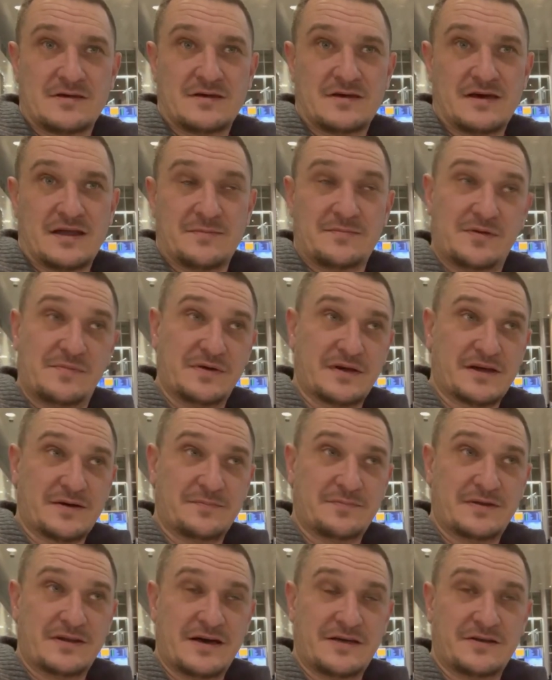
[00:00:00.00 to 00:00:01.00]
I'm going to pick
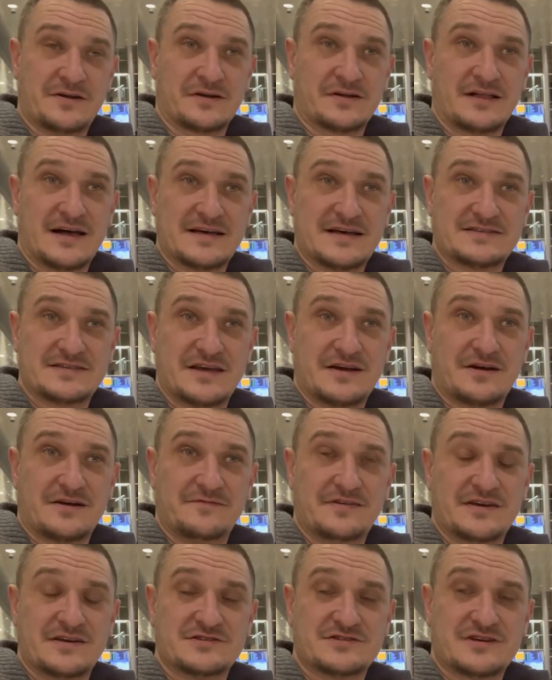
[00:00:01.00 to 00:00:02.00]
up another Class A
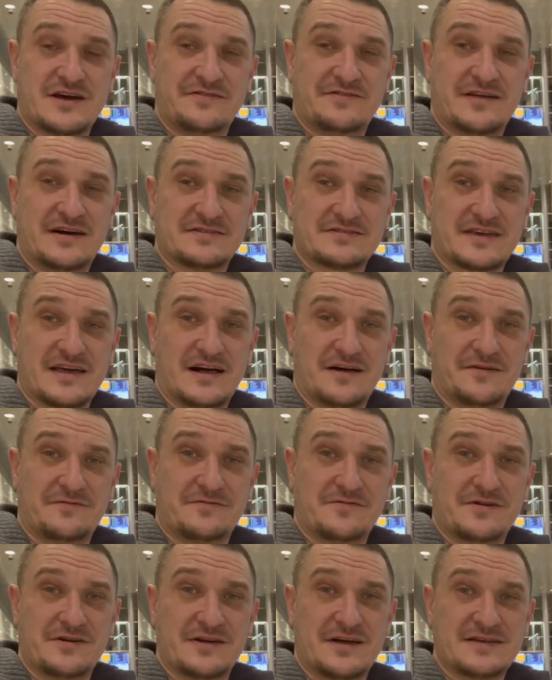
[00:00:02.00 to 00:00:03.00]
RV and drive it out to
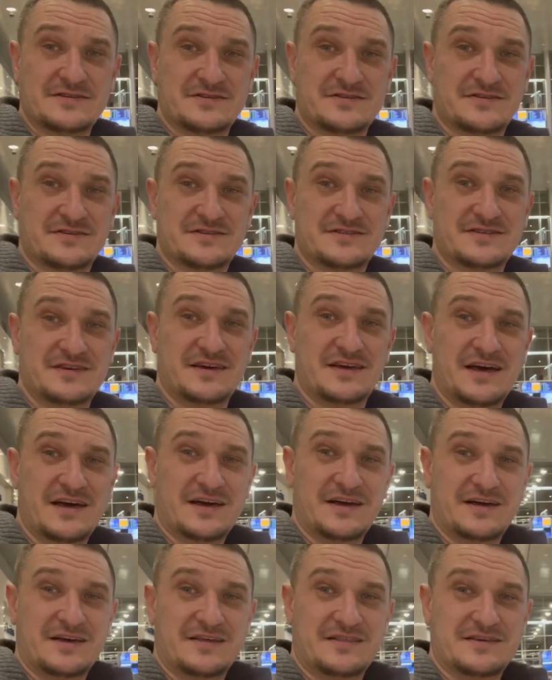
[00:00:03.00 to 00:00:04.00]
California. As you can see,
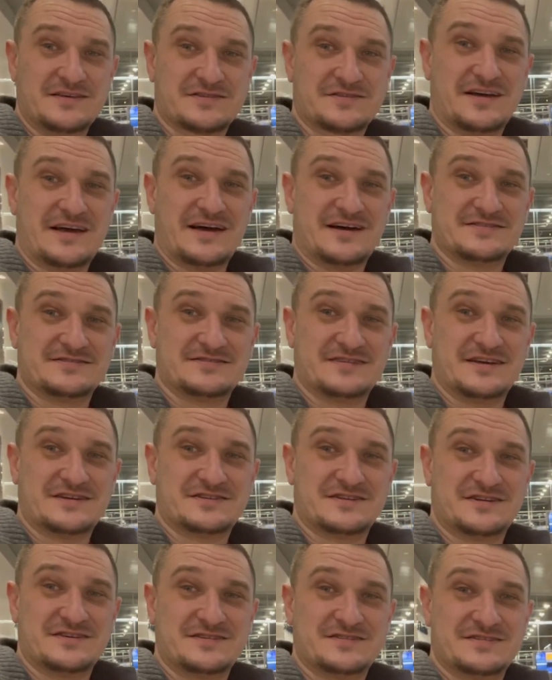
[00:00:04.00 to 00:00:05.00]
this Greyhound
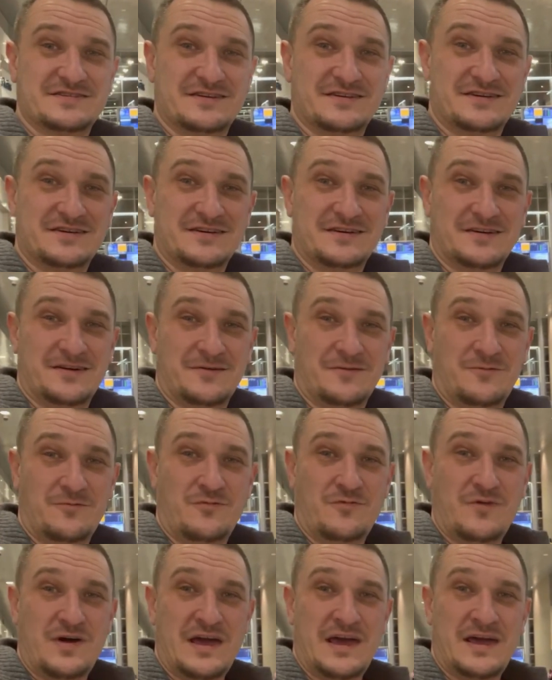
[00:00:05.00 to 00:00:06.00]
station is
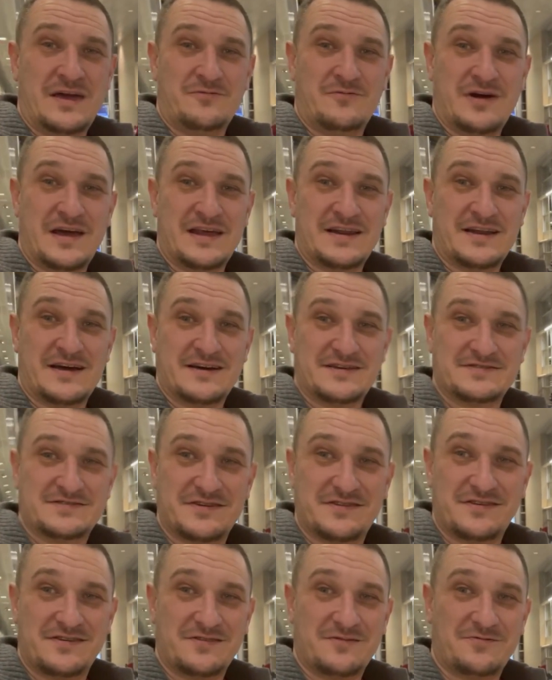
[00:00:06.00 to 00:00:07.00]
way, way
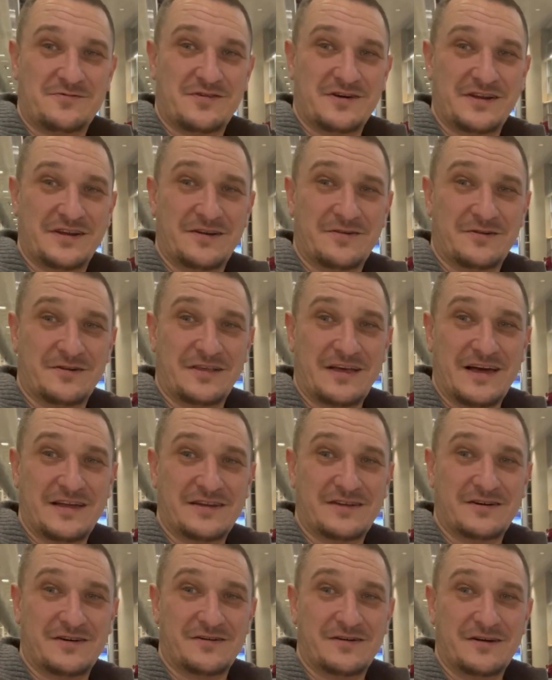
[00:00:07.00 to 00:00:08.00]
nicer than the one in
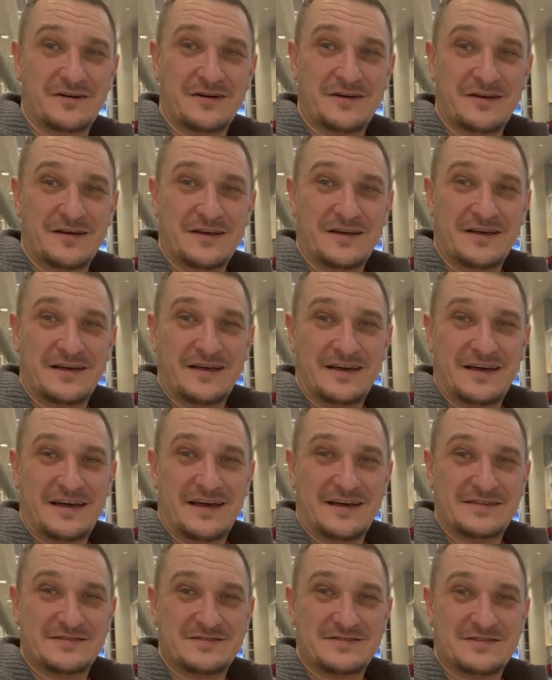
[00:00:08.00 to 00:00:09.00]
Orlando.
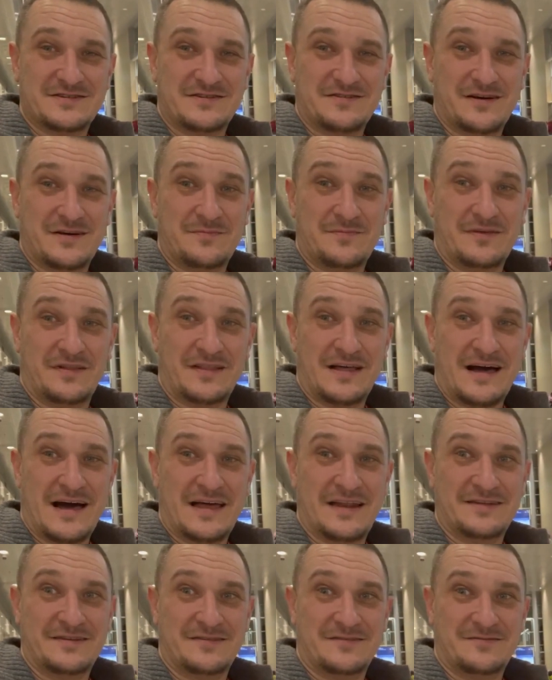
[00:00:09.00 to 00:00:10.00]
And so I'm a
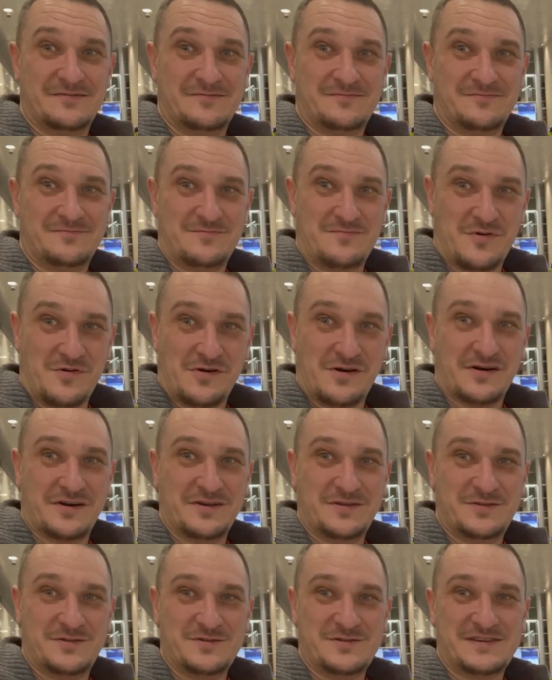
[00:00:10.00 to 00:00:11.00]
lot more
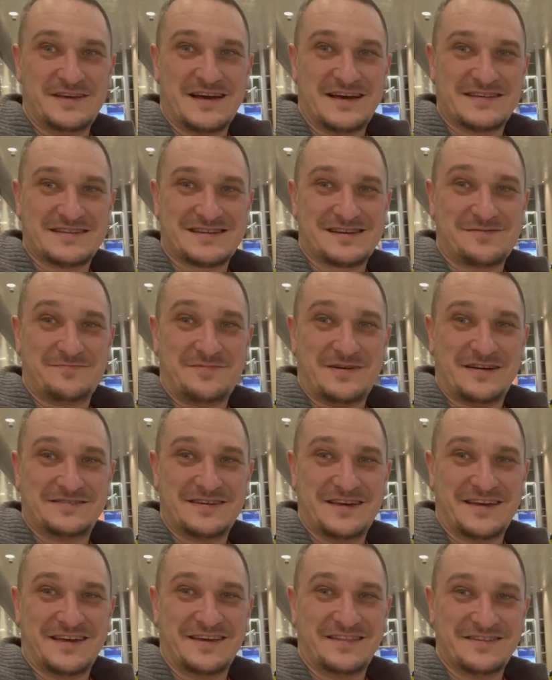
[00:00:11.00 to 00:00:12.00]
enthusiastic about
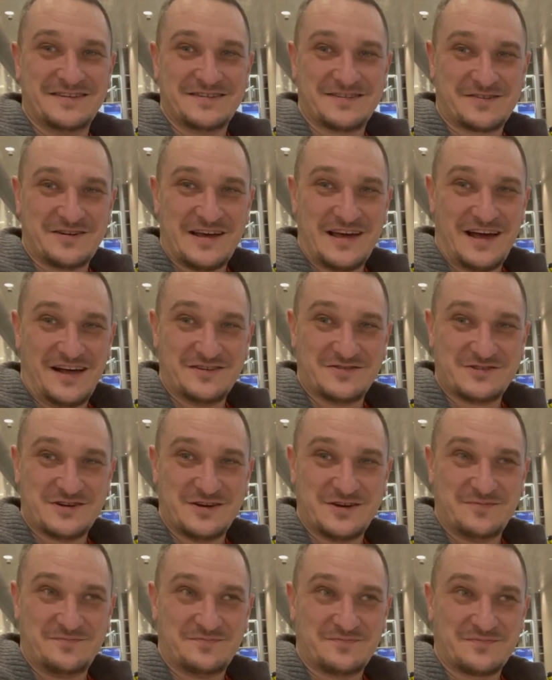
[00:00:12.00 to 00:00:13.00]
taking this Greyhound
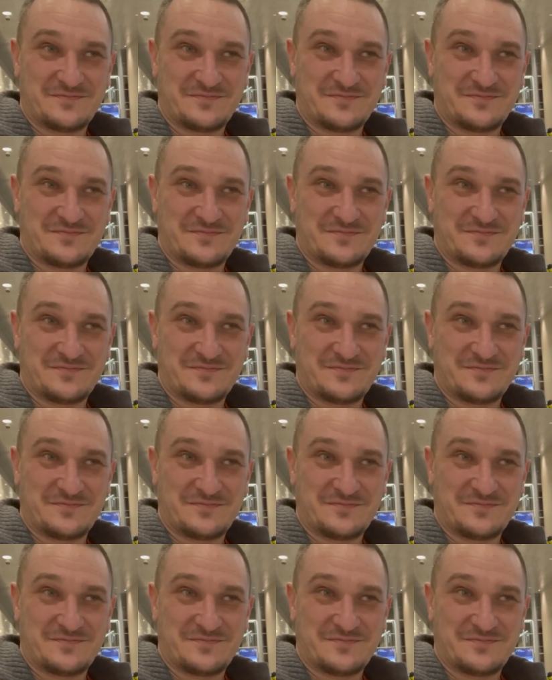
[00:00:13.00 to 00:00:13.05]
trip.